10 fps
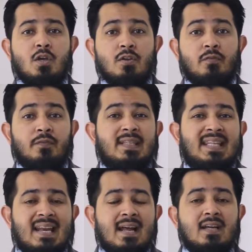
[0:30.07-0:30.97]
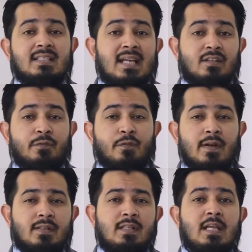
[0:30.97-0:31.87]
You've then
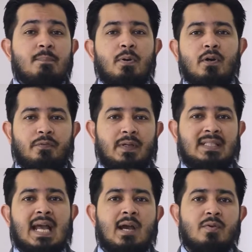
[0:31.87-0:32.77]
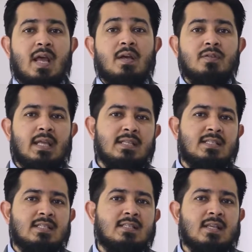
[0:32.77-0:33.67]
identified the perfect townhouse
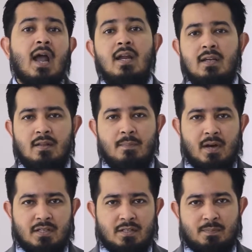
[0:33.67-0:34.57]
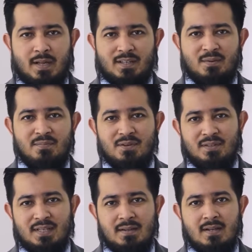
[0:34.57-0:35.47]
inside the master plan
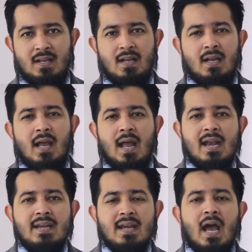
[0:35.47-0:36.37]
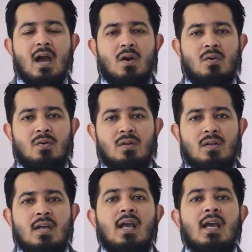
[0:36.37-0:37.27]
community, and now
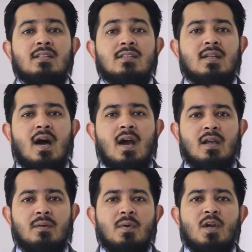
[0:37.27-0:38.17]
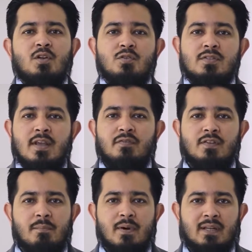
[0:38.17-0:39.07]
it's time to save
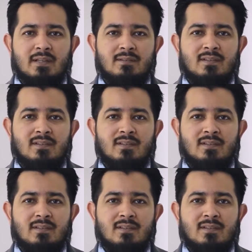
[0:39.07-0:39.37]
some money.